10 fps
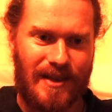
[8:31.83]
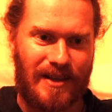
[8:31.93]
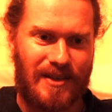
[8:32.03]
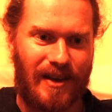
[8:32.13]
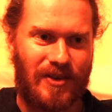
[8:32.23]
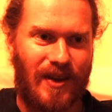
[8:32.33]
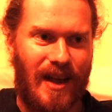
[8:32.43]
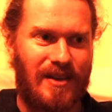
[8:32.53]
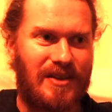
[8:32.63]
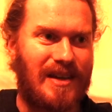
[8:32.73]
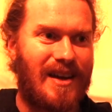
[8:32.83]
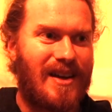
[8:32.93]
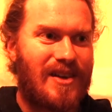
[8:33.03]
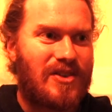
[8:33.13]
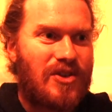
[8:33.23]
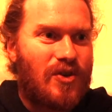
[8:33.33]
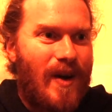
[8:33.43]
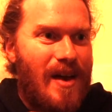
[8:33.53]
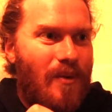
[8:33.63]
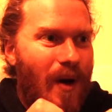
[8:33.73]
that sexual energy
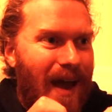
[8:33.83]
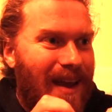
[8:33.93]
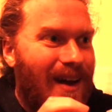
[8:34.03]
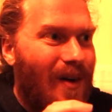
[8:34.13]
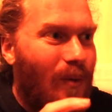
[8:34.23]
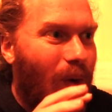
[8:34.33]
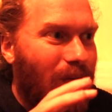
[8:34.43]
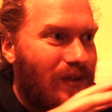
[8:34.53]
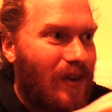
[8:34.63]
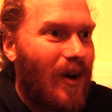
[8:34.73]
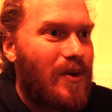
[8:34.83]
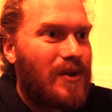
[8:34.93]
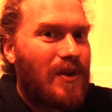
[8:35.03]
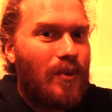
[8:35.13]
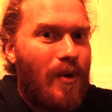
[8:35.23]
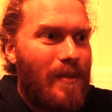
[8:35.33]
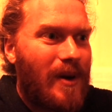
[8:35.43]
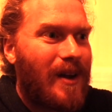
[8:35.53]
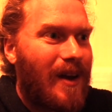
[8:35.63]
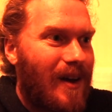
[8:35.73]
straight away wants to go to the
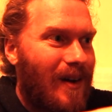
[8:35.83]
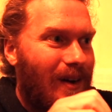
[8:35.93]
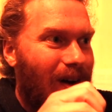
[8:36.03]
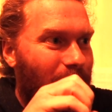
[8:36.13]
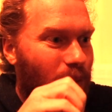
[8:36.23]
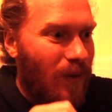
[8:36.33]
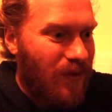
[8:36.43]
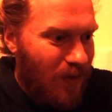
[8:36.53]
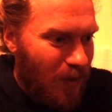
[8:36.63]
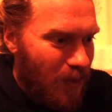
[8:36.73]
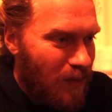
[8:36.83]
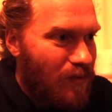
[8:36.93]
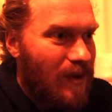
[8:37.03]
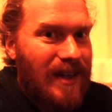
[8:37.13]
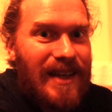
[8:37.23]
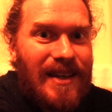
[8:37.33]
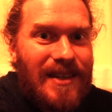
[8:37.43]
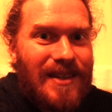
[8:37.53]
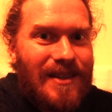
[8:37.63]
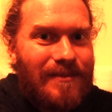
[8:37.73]
woman and wants to
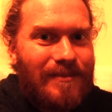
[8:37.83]
release.